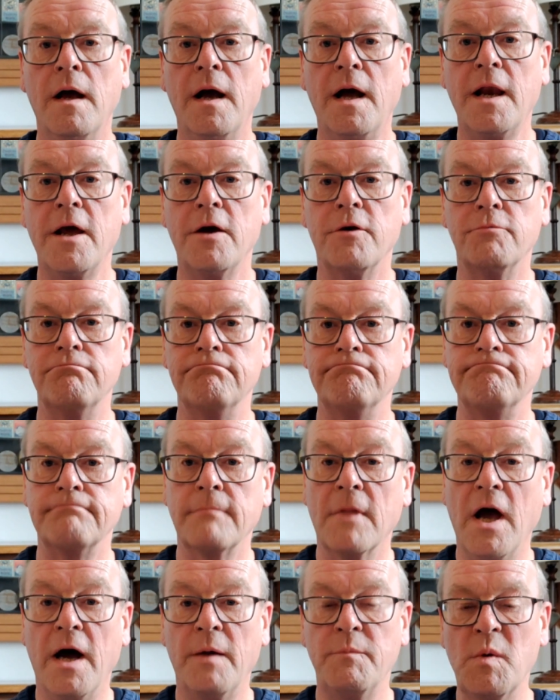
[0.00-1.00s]
Hello,
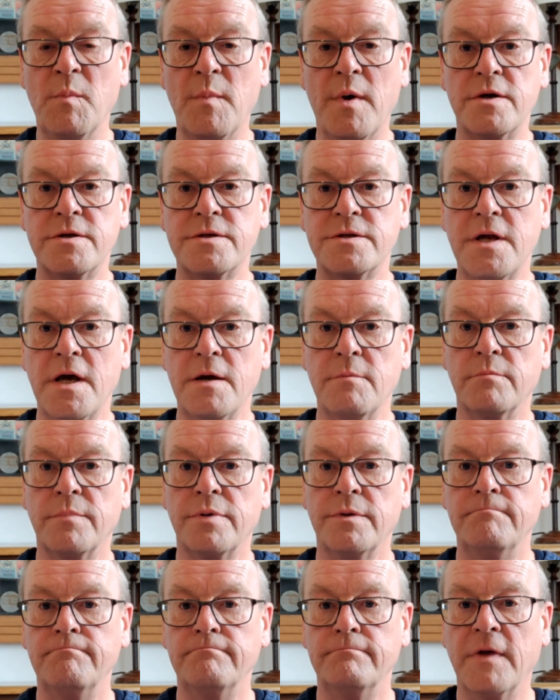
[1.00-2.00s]
I'm the masked amp.
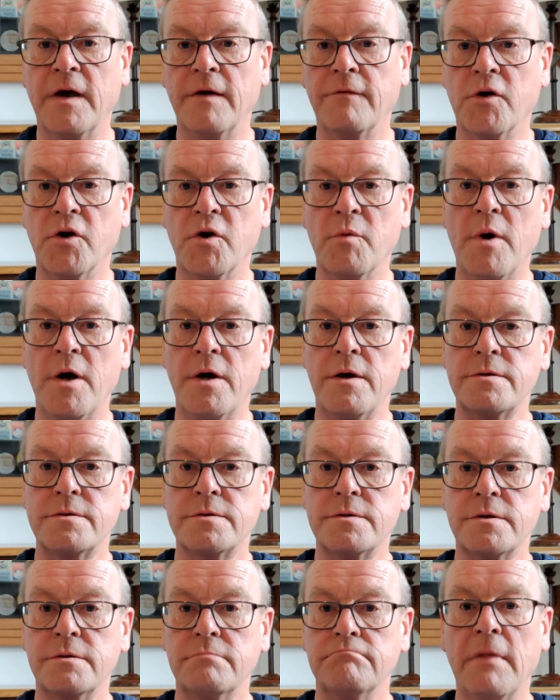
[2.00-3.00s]
I've got a
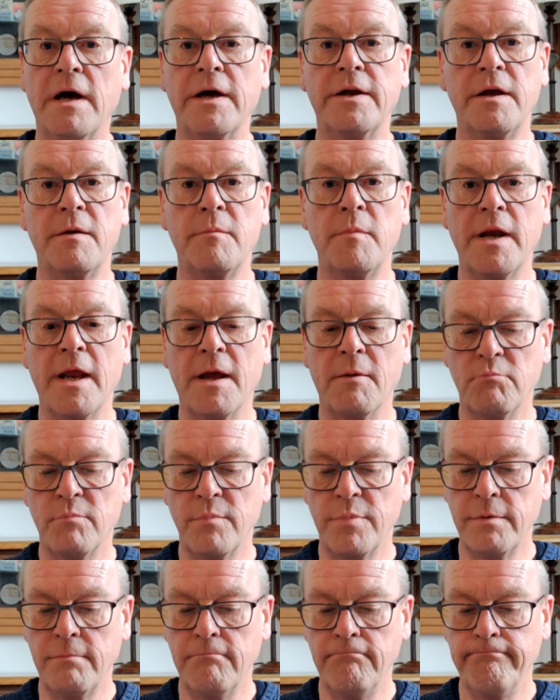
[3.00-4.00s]
mask and I'm an
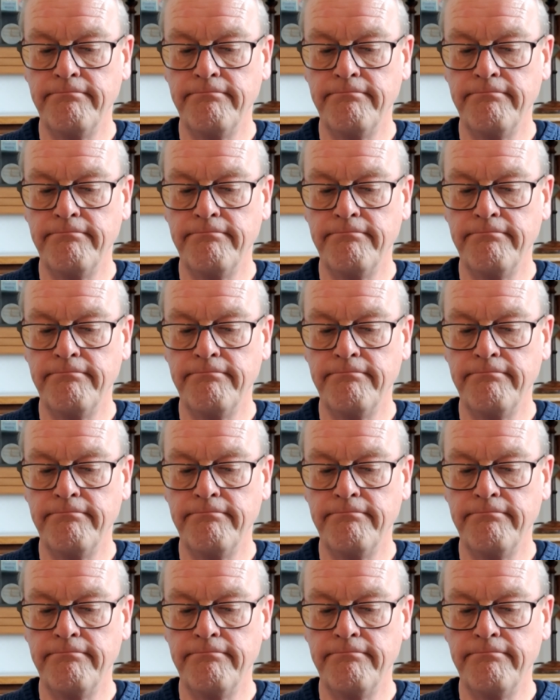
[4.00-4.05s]
amp.